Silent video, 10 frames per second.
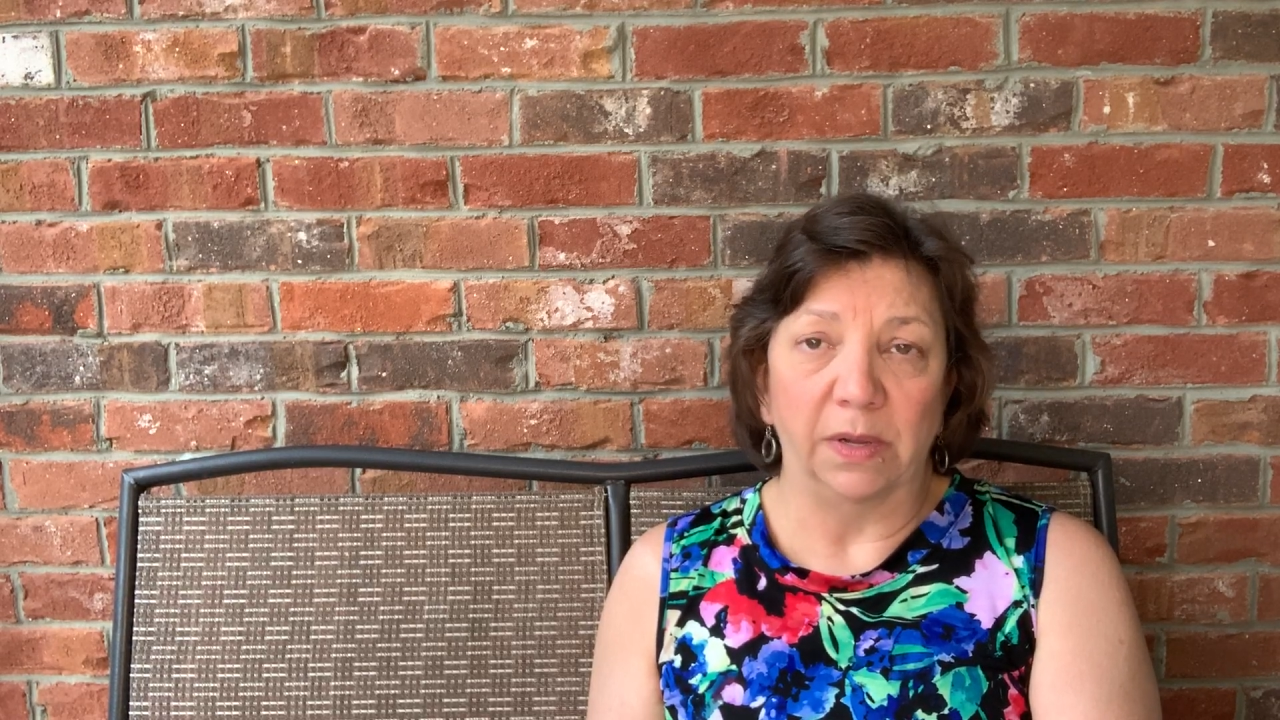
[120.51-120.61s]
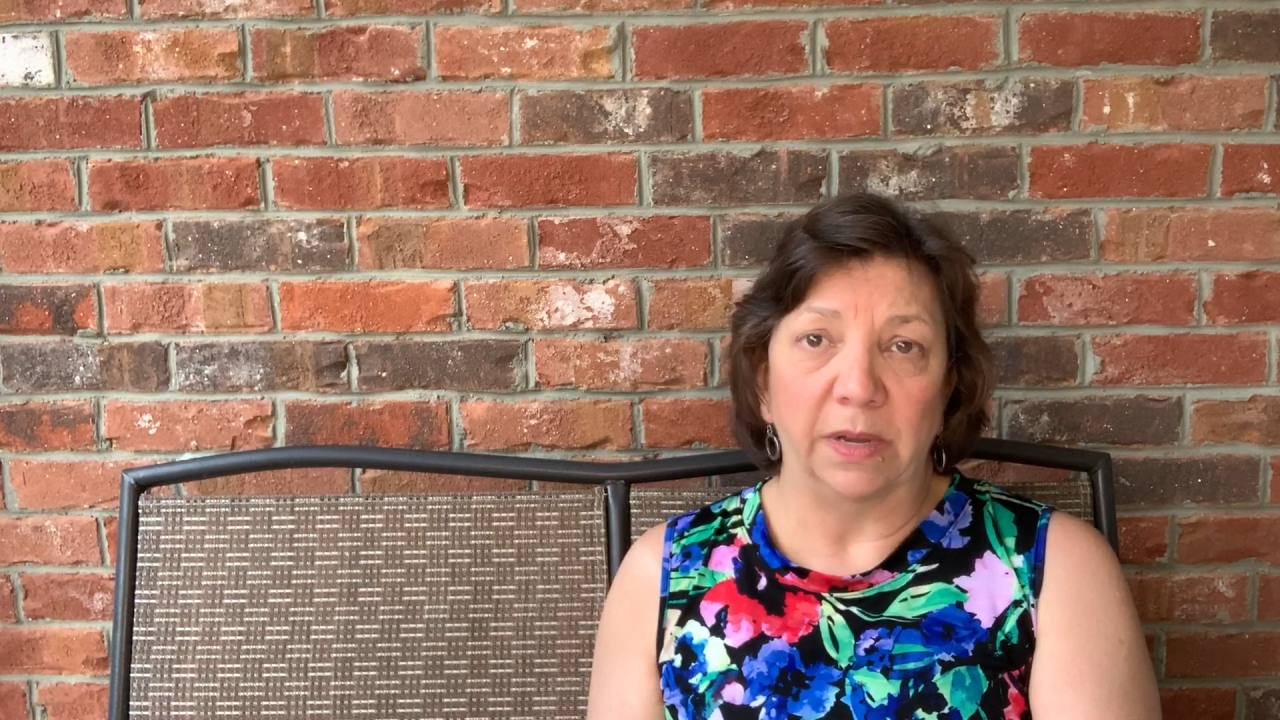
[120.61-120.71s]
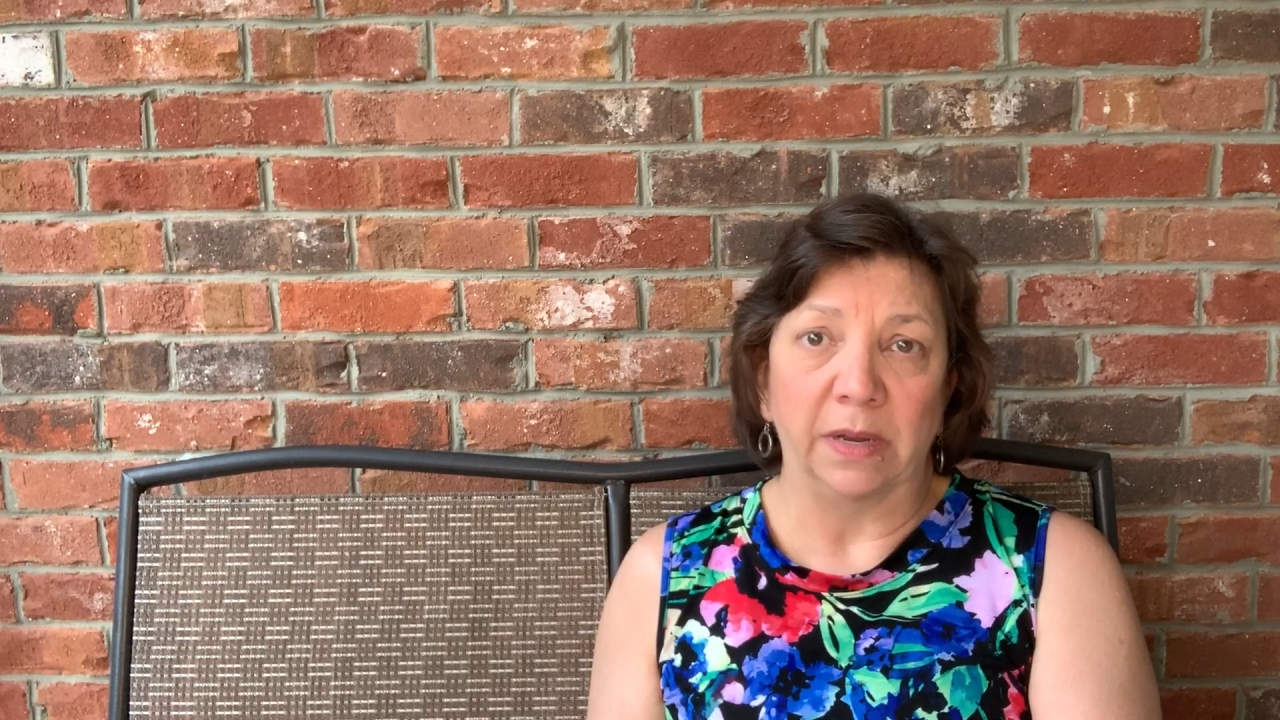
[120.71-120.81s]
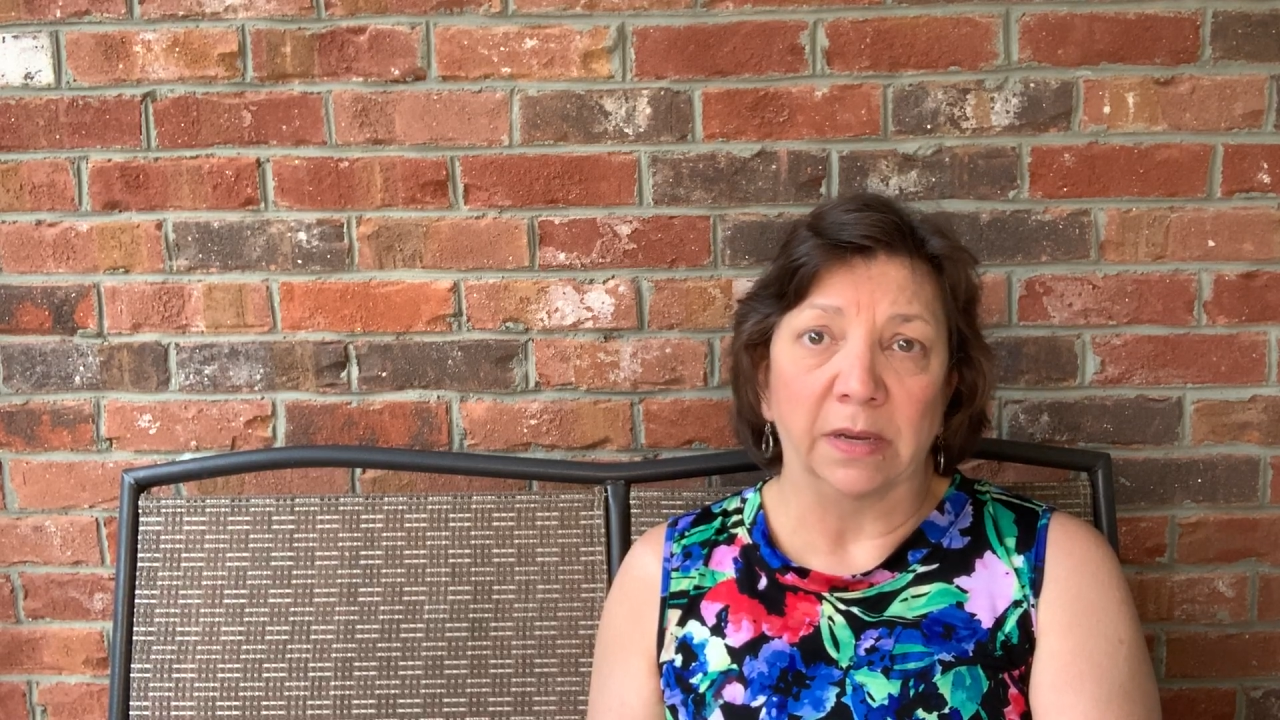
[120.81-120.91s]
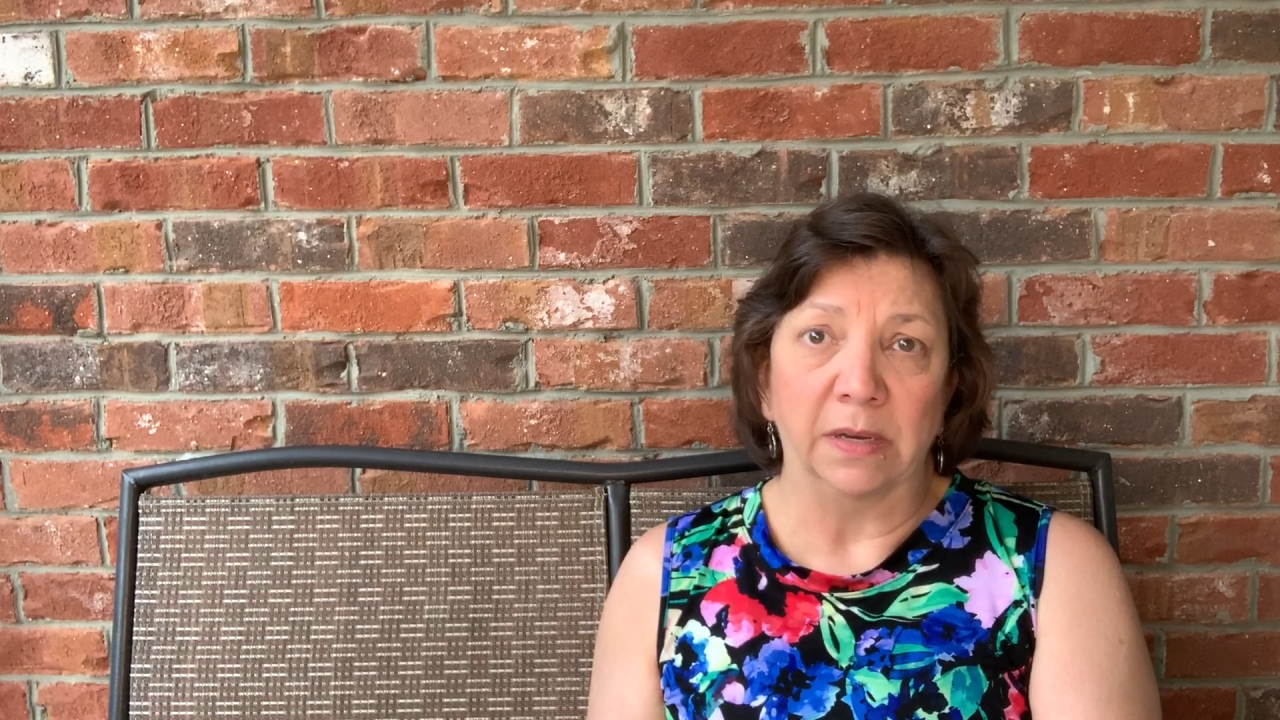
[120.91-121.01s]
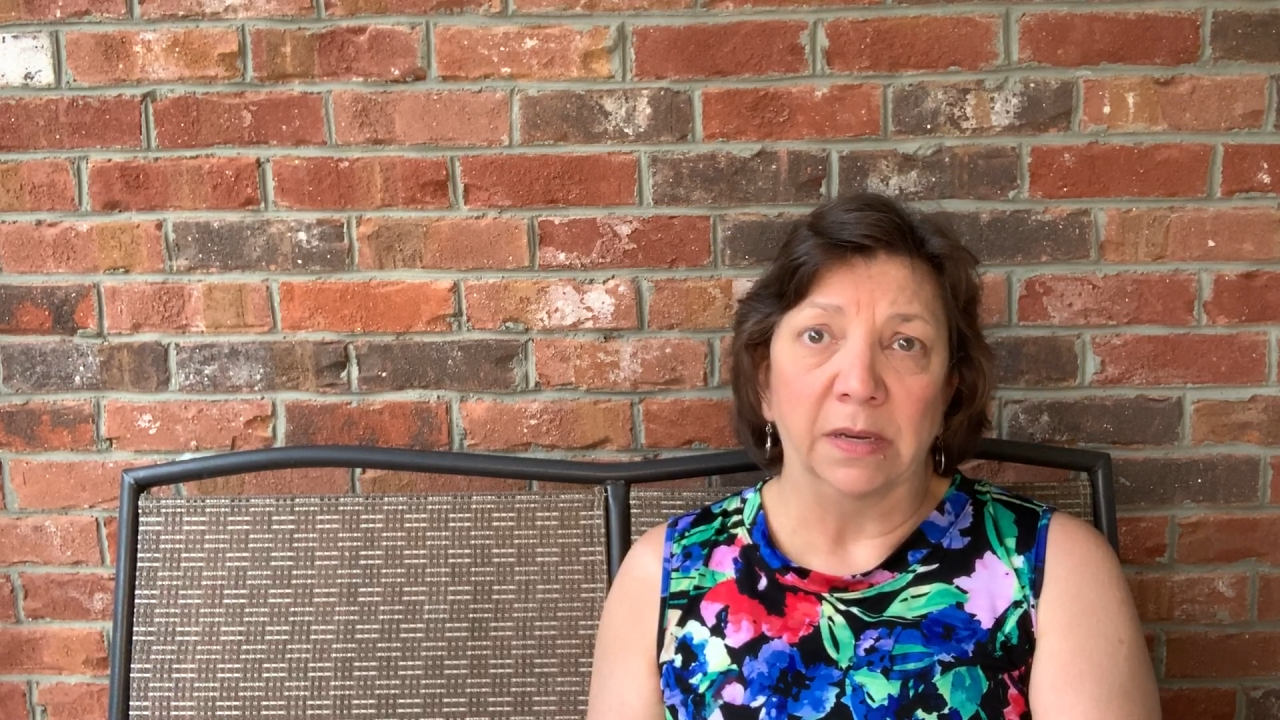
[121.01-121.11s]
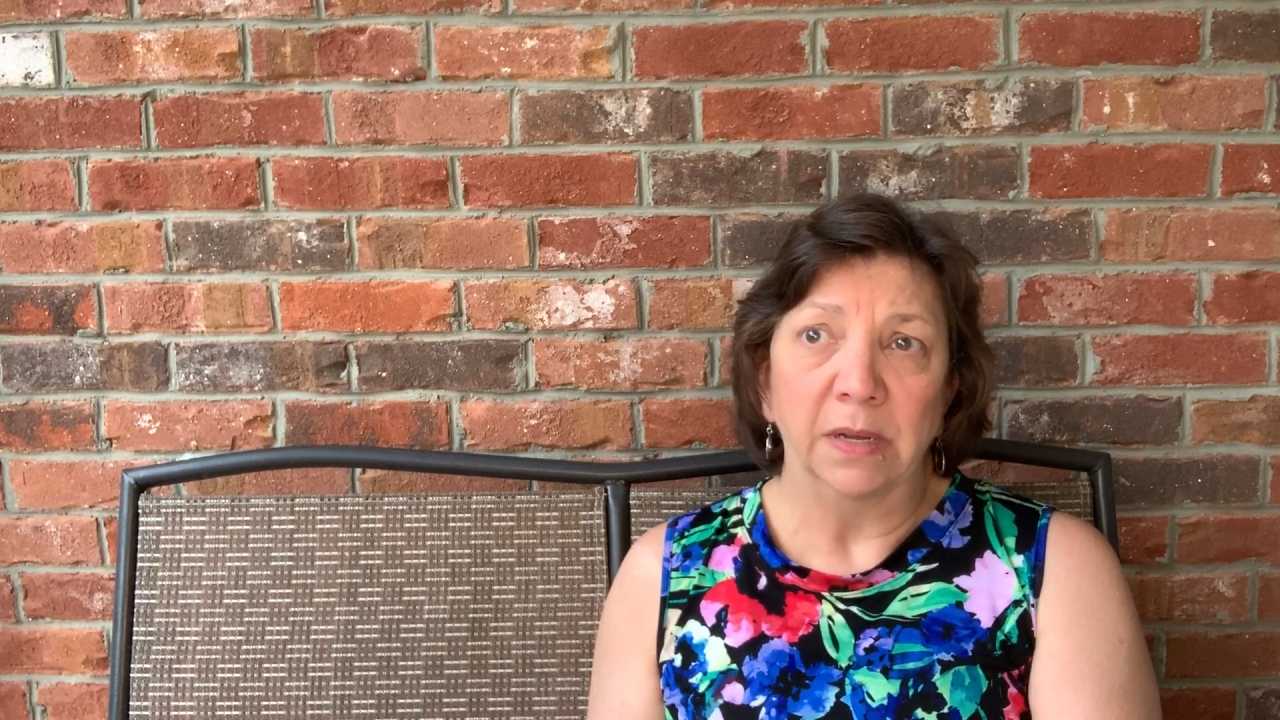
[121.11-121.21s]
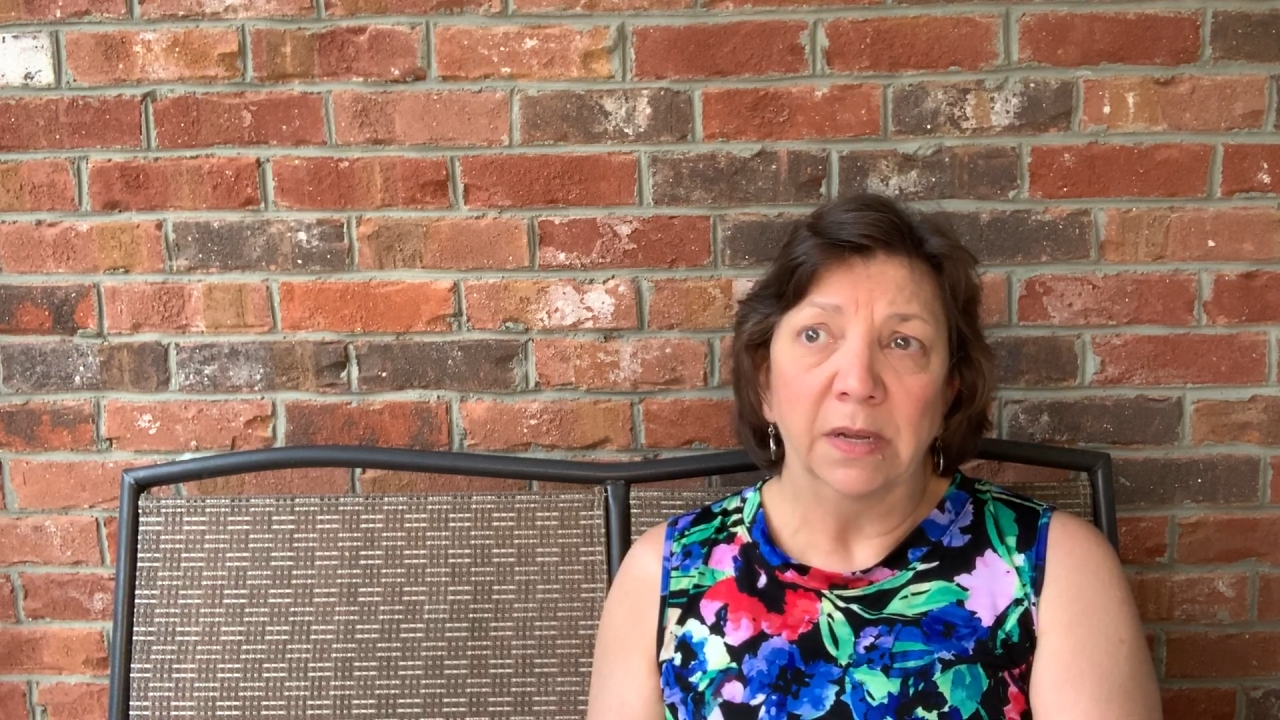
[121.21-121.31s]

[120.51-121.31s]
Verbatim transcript: And